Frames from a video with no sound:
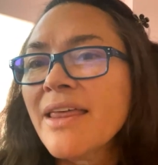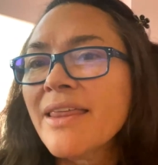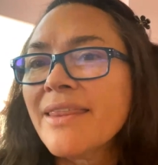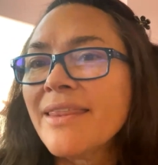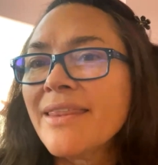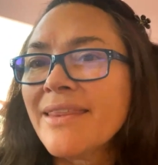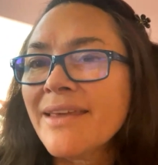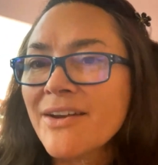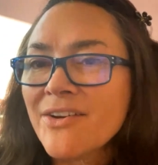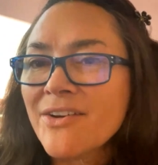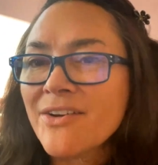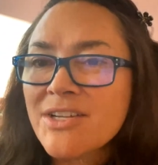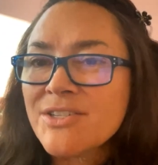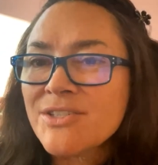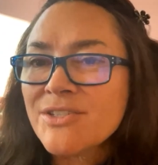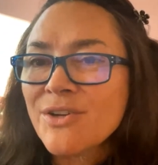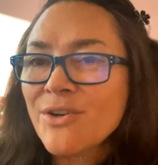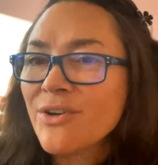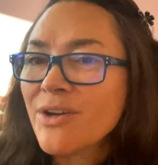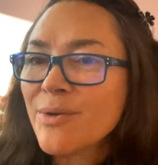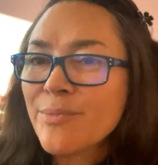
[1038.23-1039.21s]
There
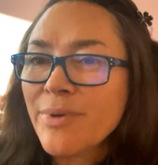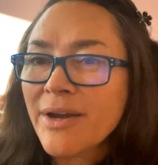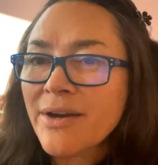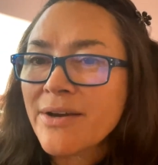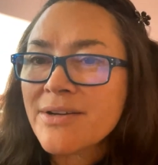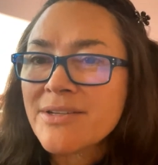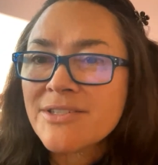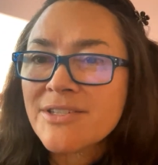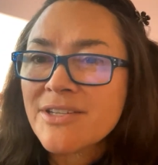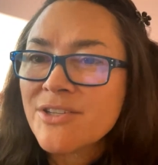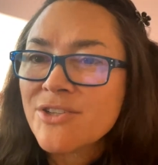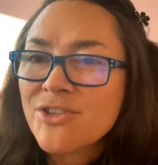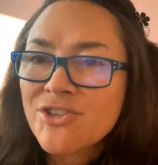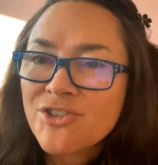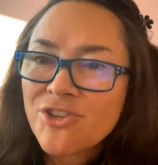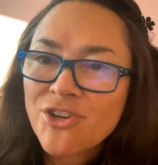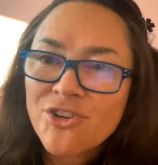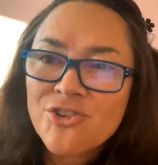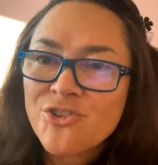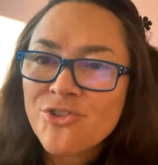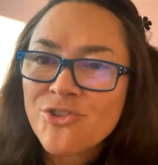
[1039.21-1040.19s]
is no comparison.
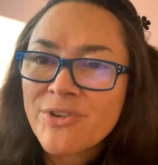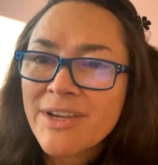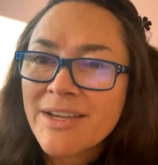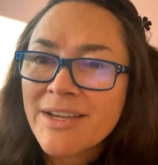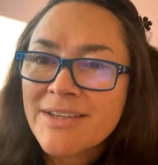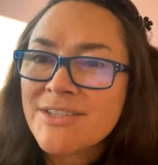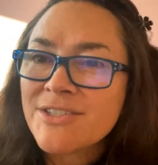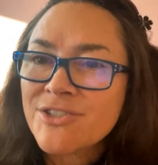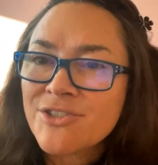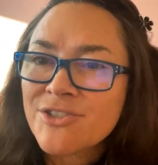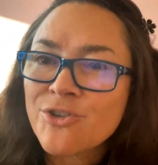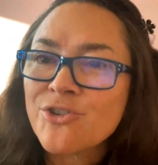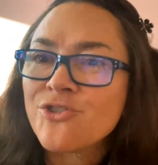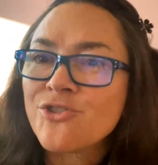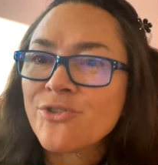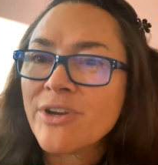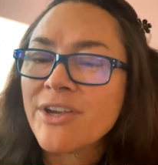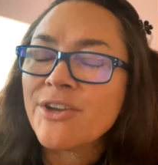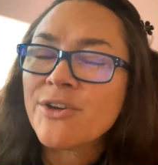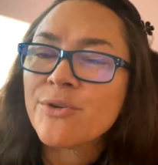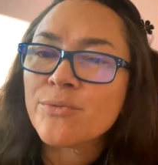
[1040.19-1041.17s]
Surgery is
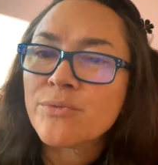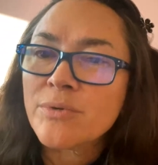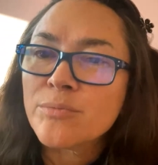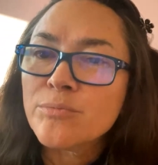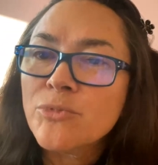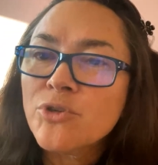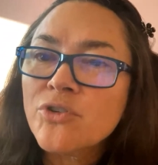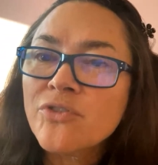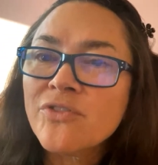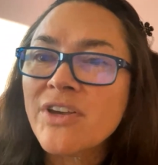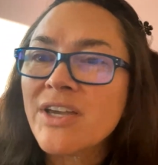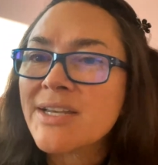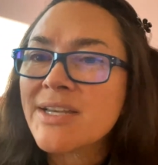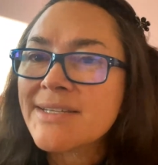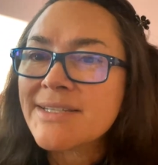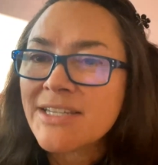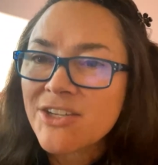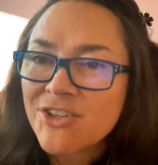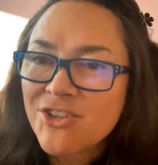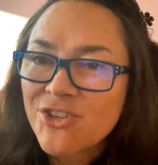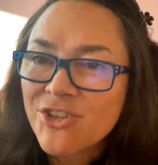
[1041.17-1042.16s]
surgery. You're removing
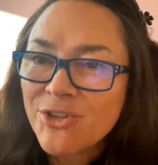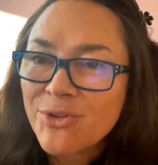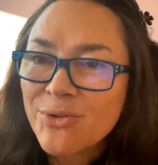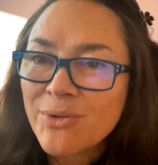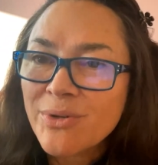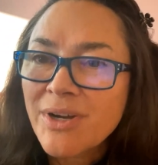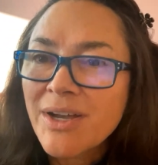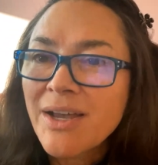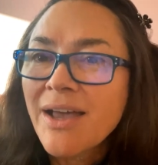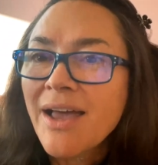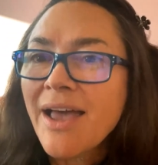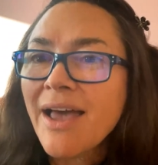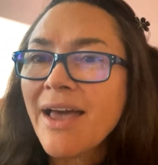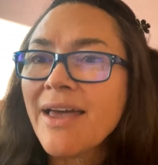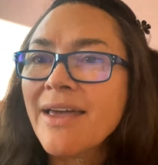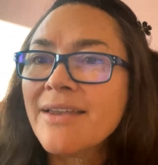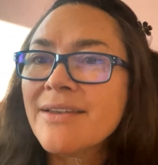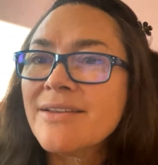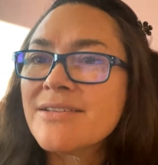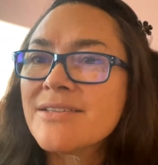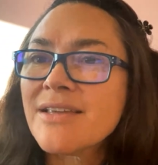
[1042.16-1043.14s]
tissue,
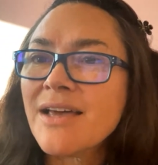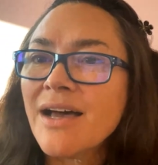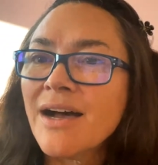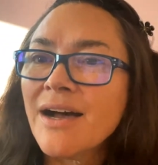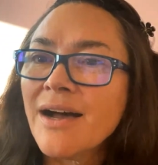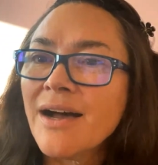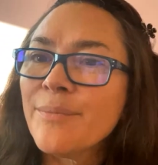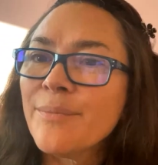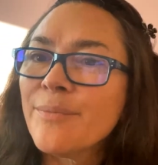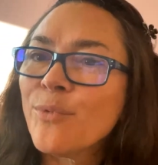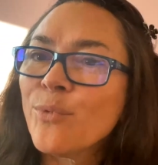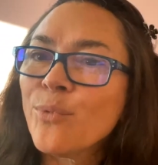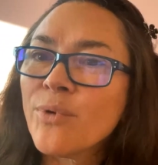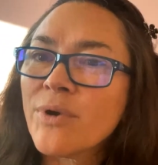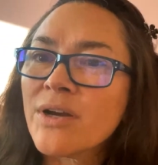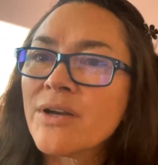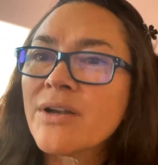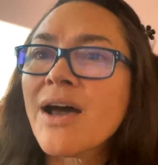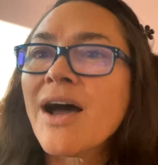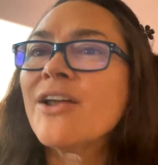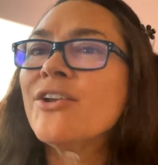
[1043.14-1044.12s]
and
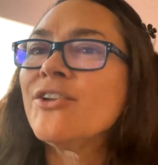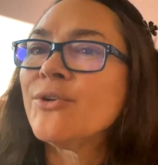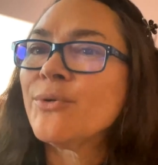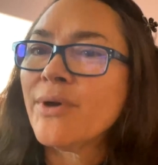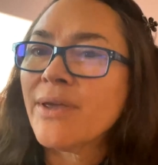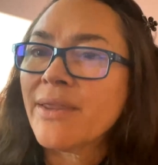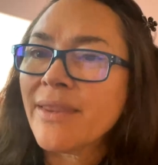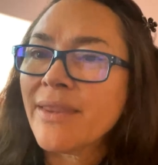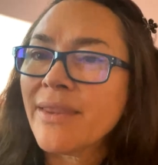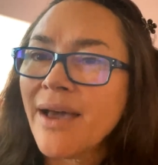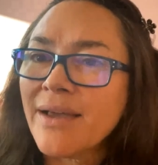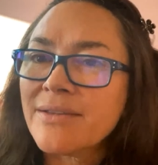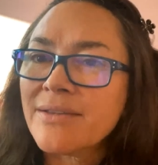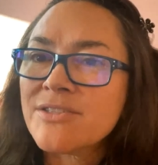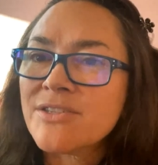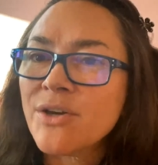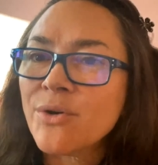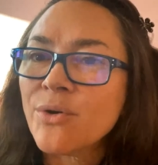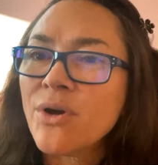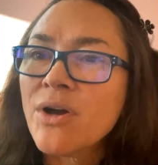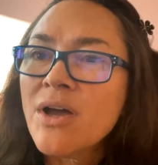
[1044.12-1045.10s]
we're not doing that.
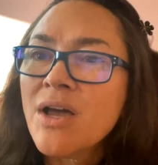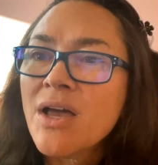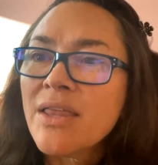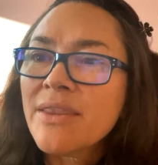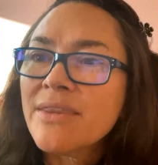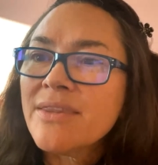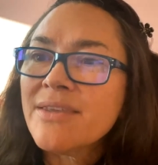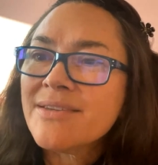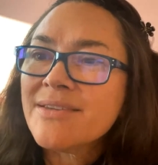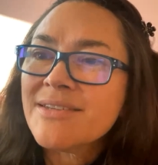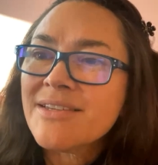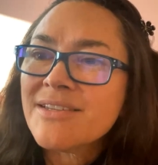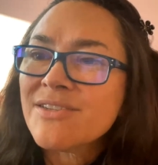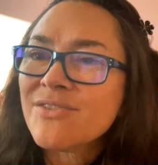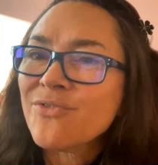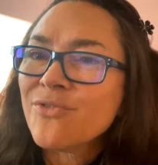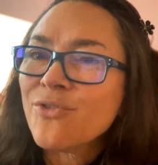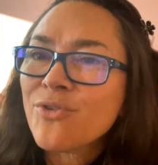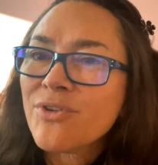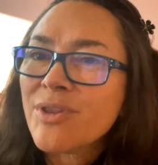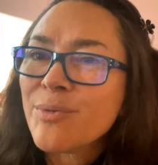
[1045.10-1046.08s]
So this is
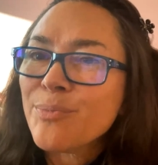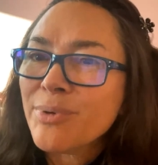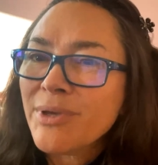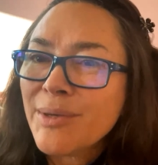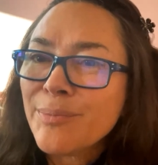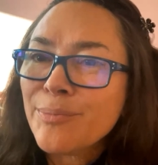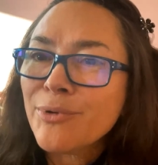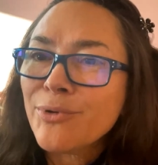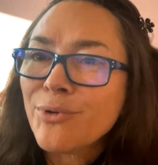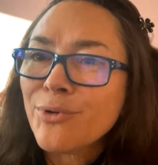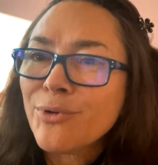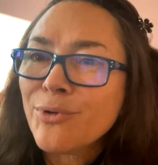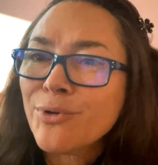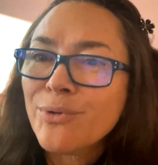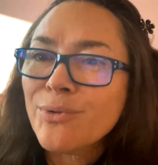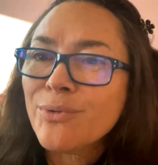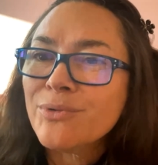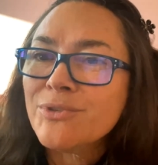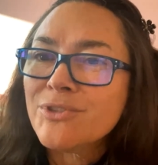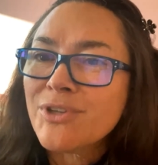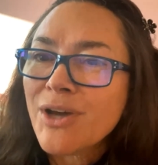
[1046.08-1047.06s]
for the people
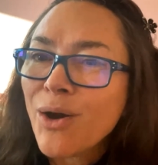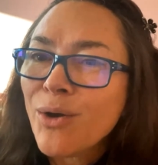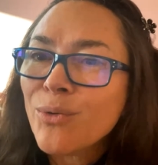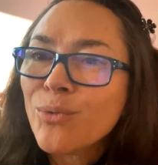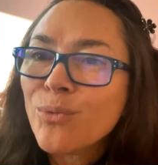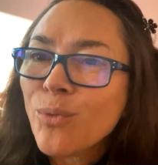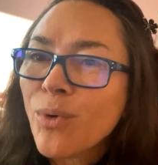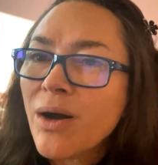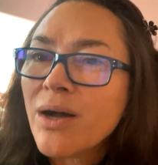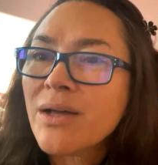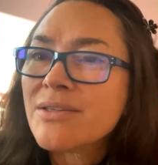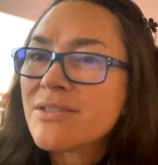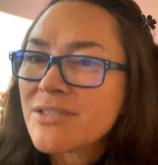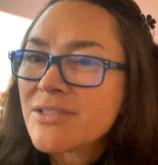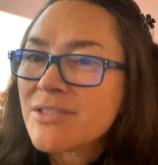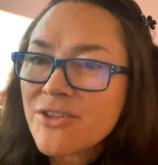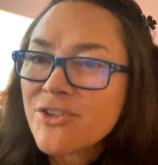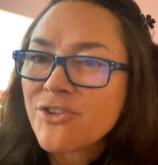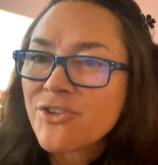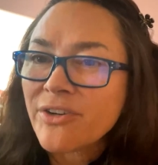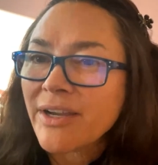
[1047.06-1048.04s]
who don't want
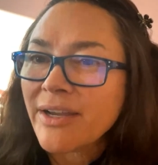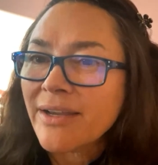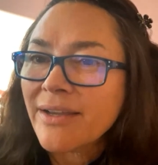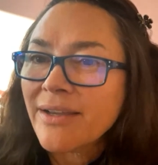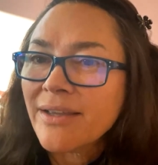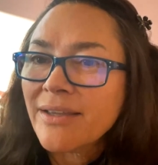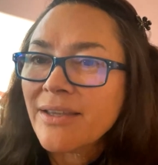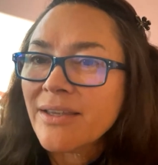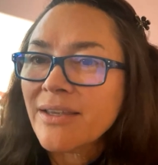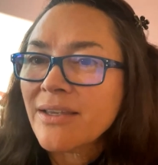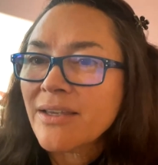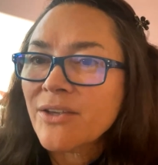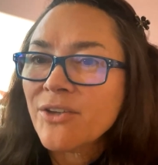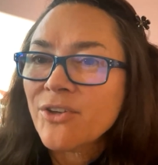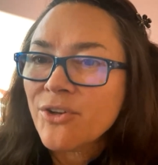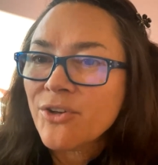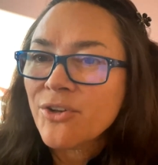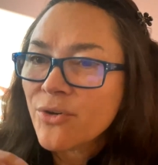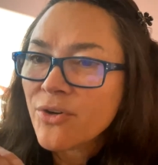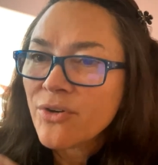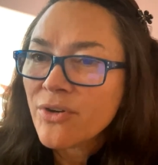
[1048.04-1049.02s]
surgery.
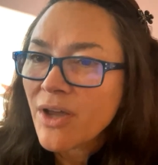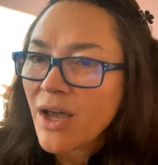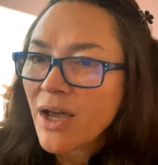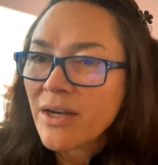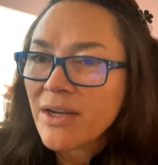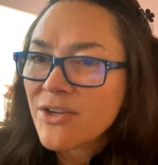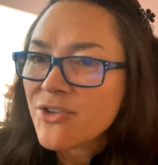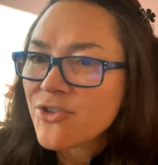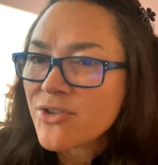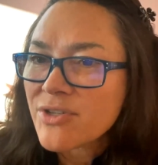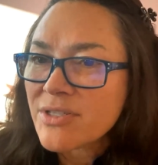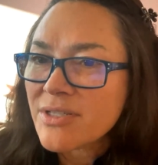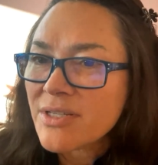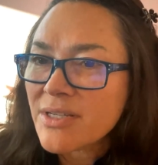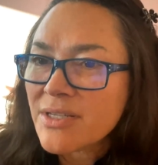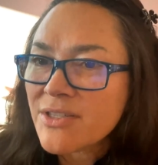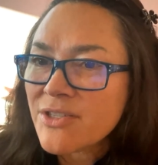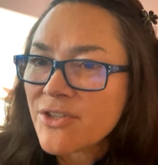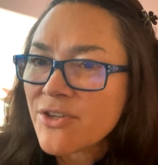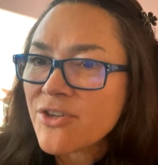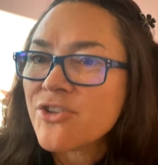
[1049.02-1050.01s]
You're not interested
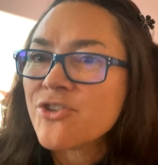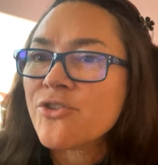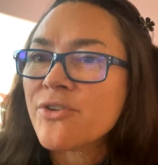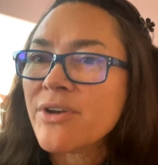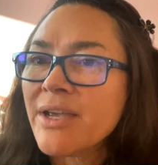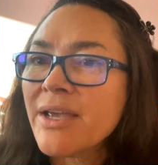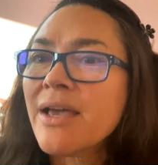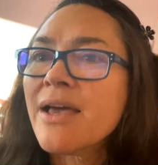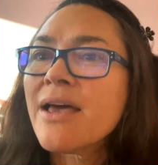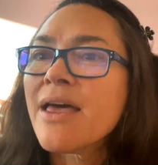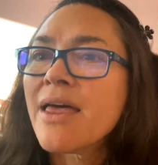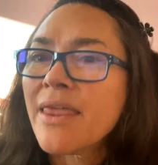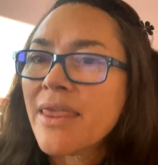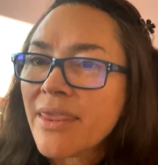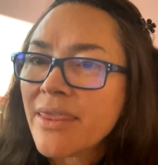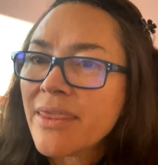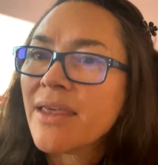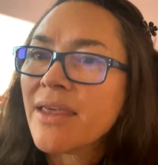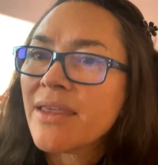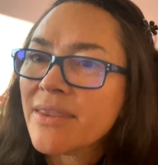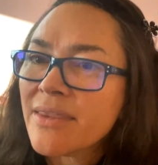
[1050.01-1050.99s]
in surgery,
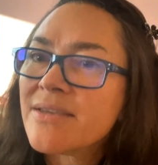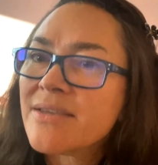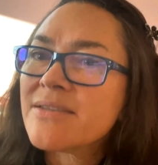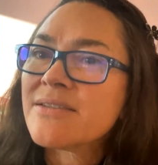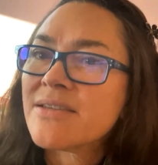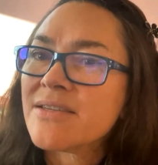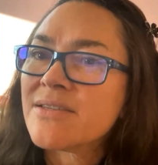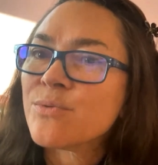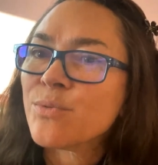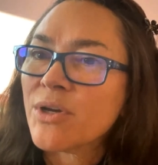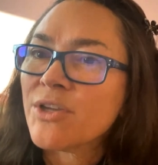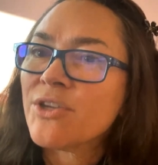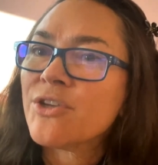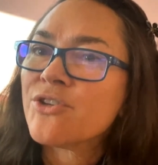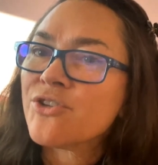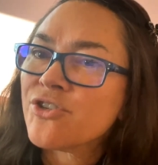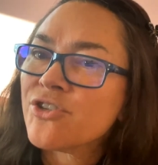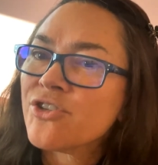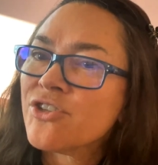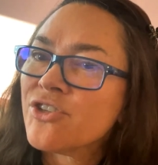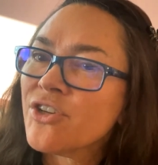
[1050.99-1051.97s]
then this is what you
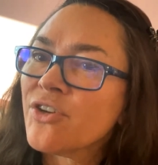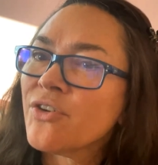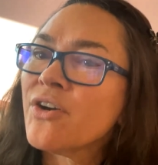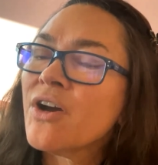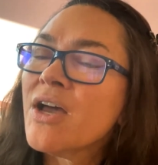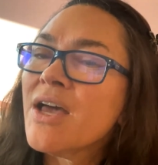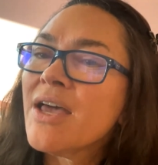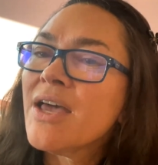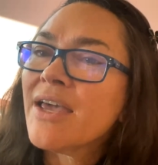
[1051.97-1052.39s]
should do.